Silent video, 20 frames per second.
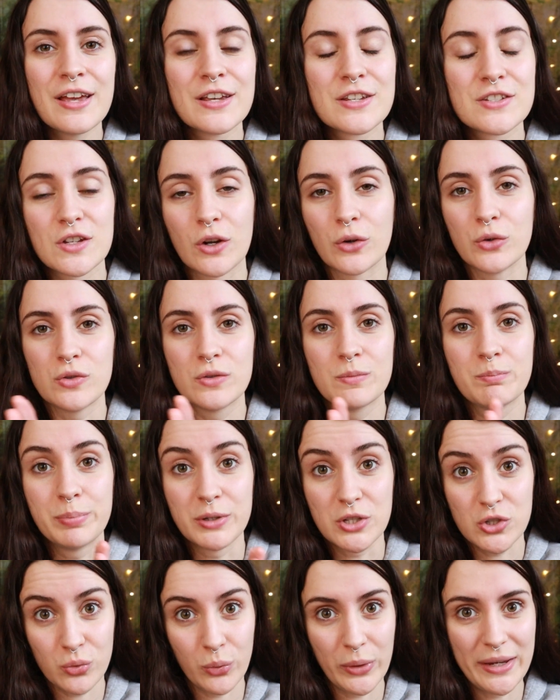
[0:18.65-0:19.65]
So,
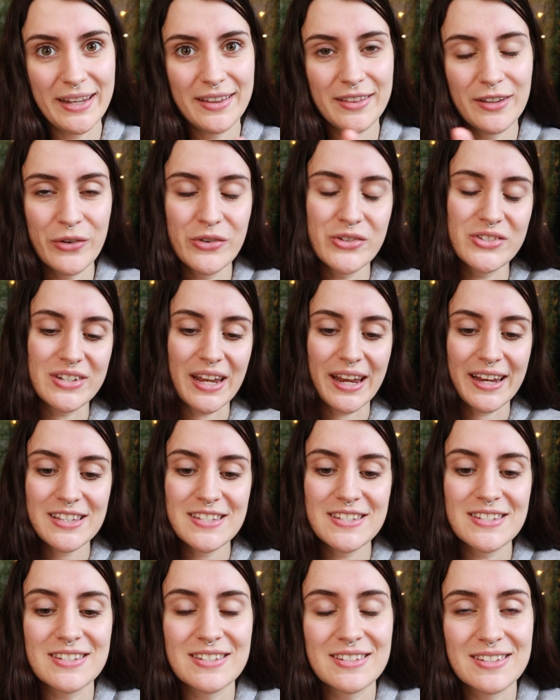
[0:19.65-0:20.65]
between those
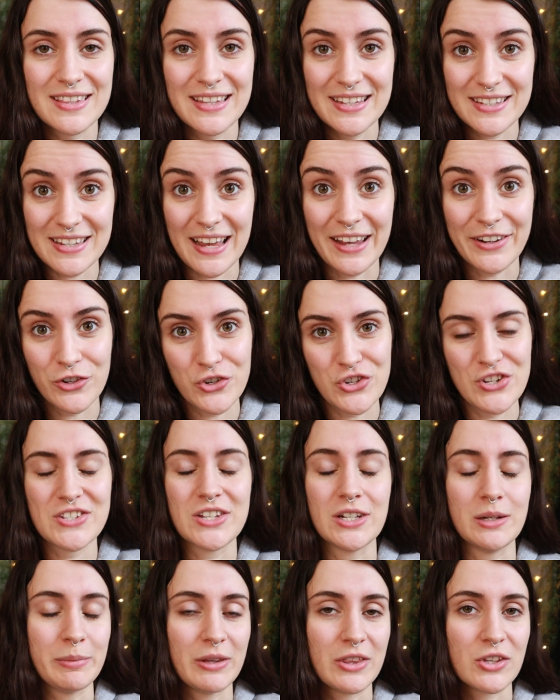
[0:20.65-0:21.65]
dates, this energy
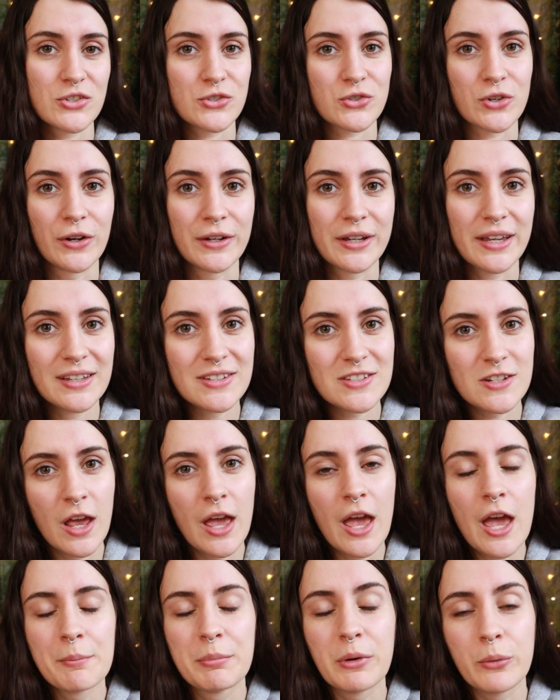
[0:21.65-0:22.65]
is going to be the strongest,
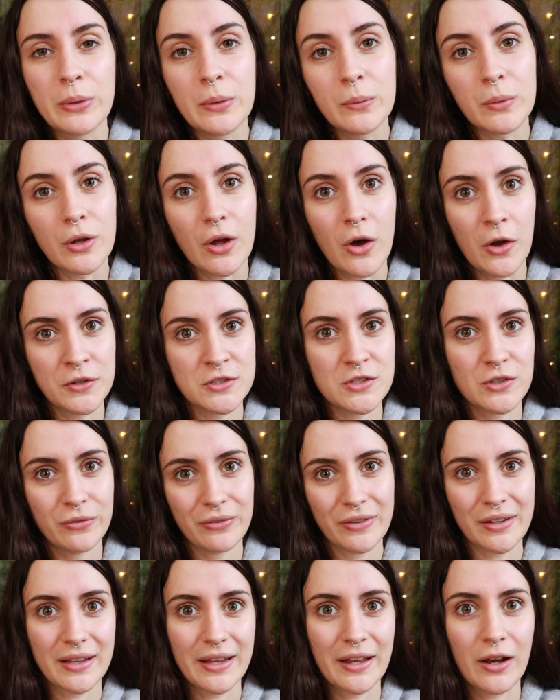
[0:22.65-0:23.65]
but we will also
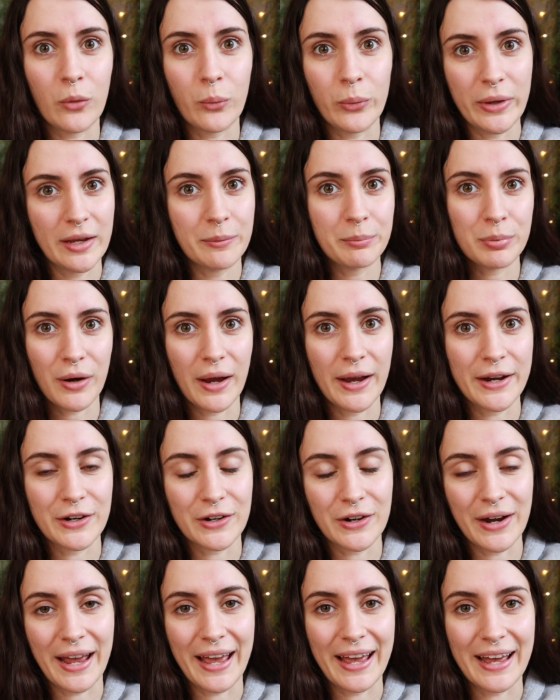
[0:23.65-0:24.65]
feel it a week
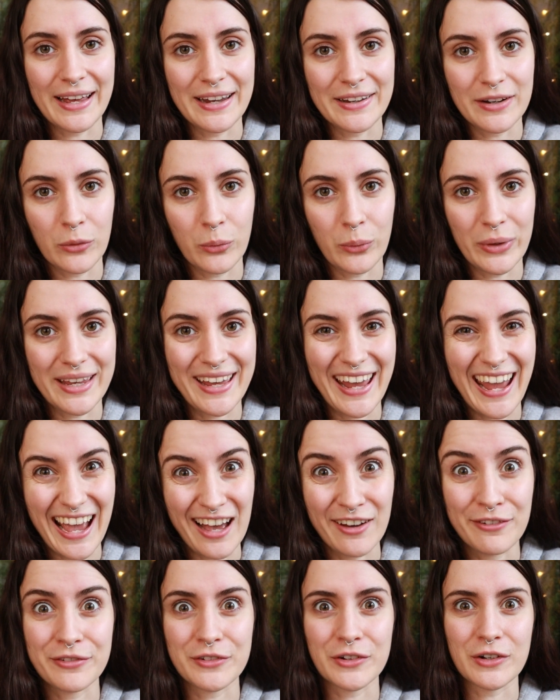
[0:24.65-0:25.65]
prior and a week
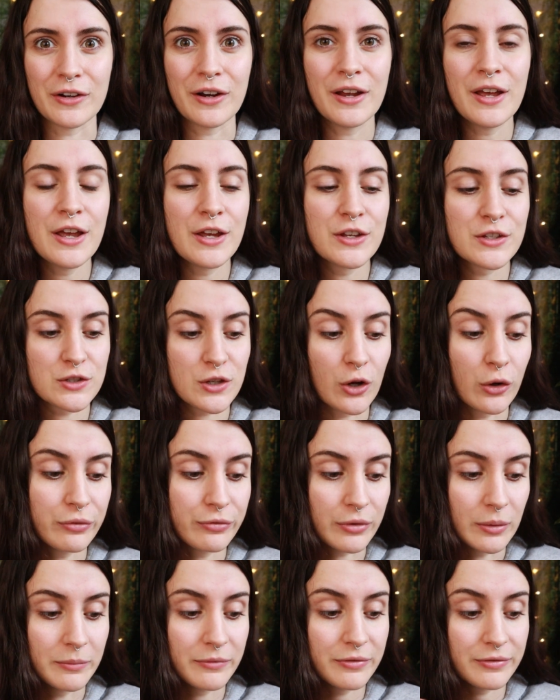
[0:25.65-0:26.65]
after. So,
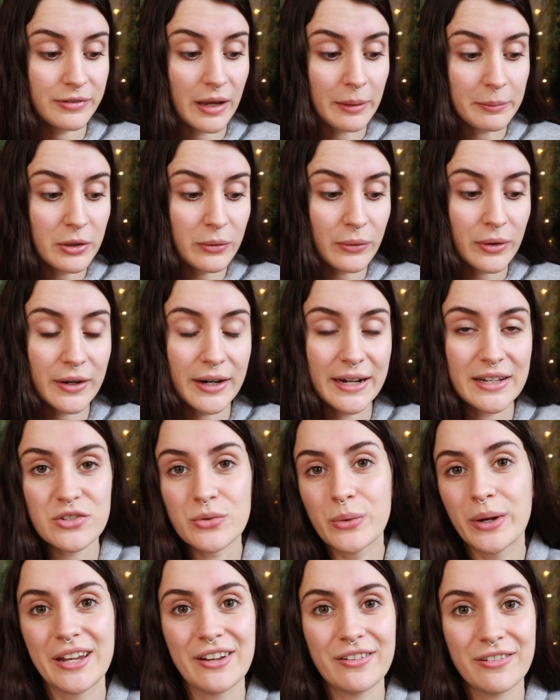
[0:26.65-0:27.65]
from February
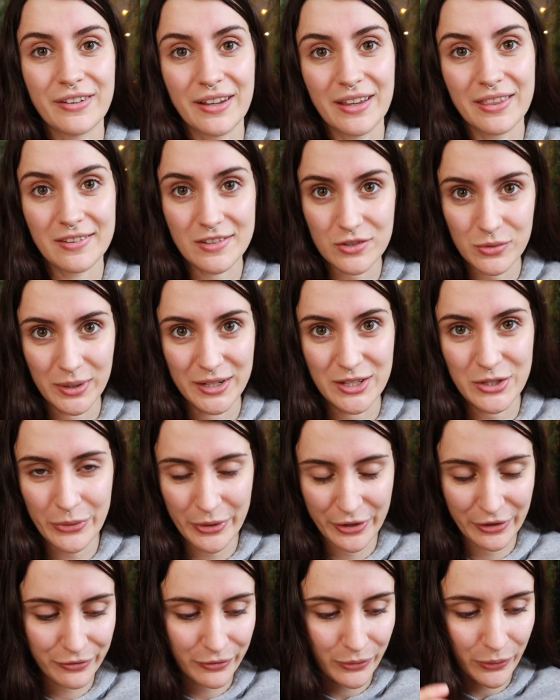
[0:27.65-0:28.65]
25th,
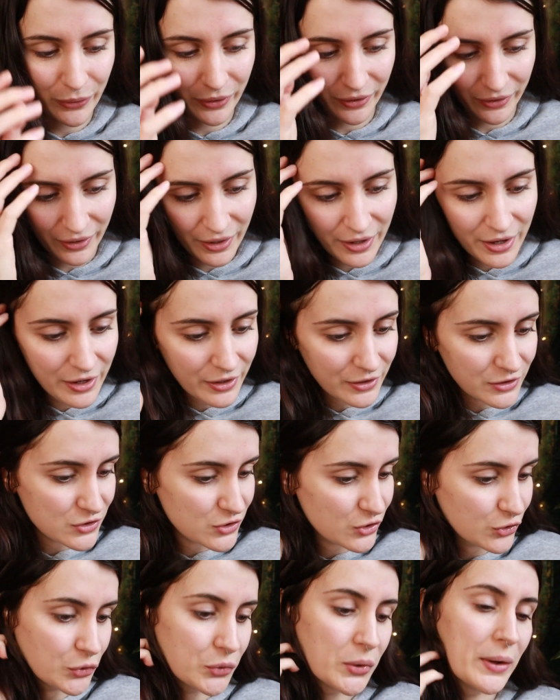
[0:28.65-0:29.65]
2024
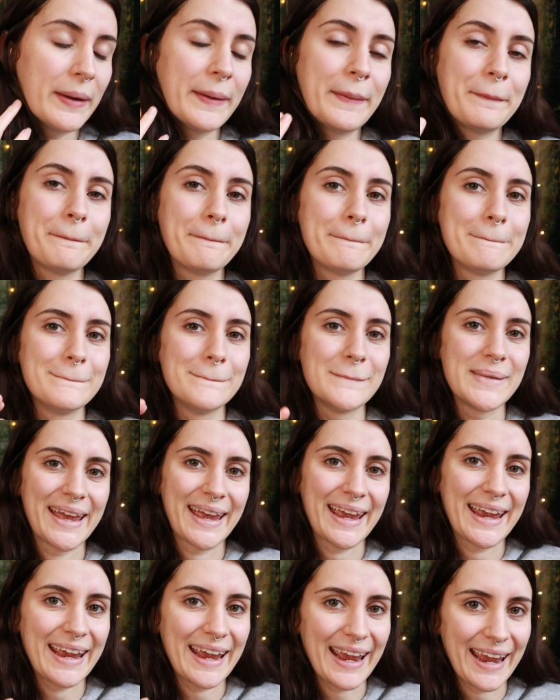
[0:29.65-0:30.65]
to
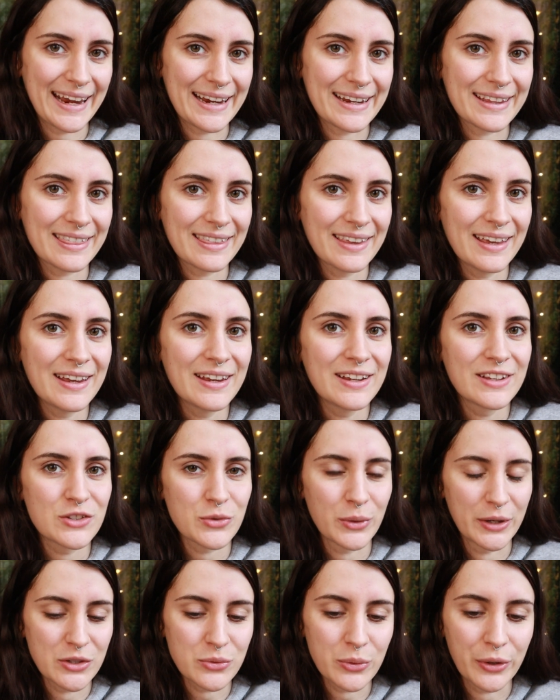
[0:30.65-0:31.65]
May 8th.
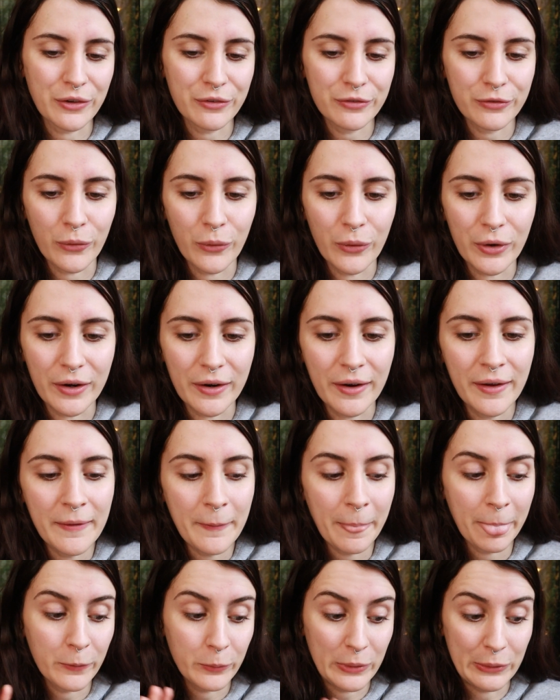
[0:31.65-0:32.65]
2024,
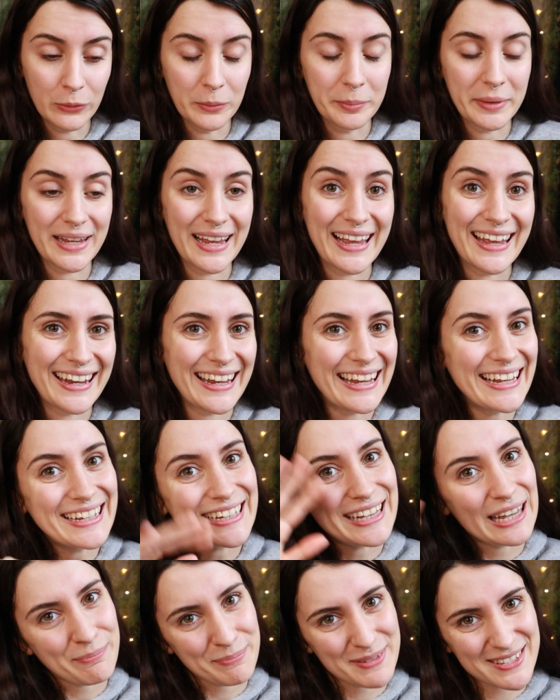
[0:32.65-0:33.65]
we will be in
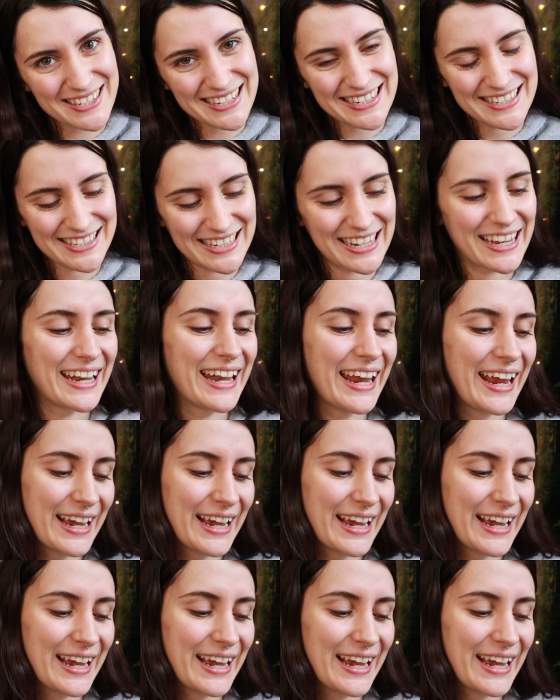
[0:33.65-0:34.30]
eclipse season.